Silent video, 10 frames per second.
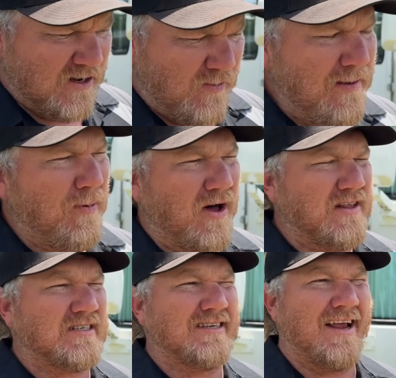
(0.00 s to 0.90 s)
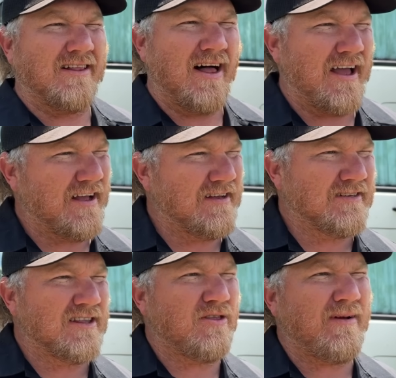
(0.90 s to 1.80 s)
We bought this thing like
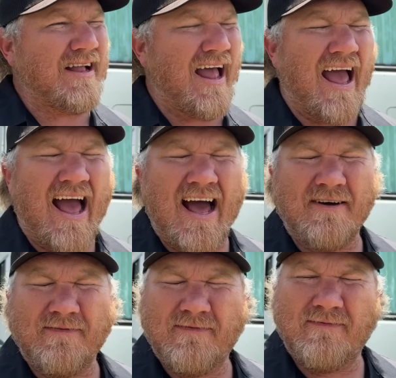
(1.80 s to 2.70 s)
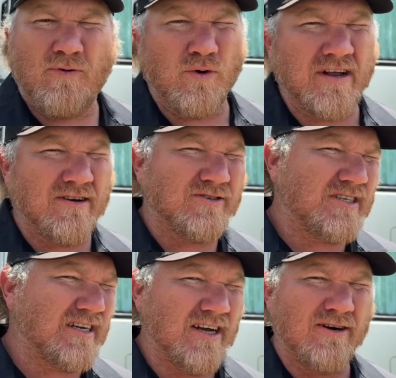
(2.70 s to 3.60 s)
3.5, 4 years
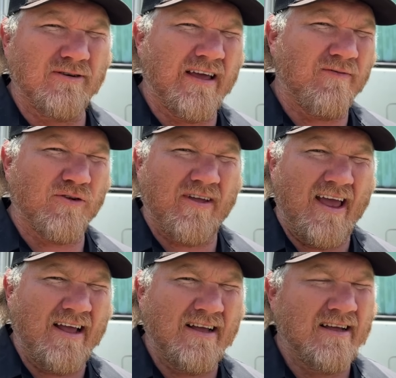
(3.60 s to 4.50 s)
ago, give or take.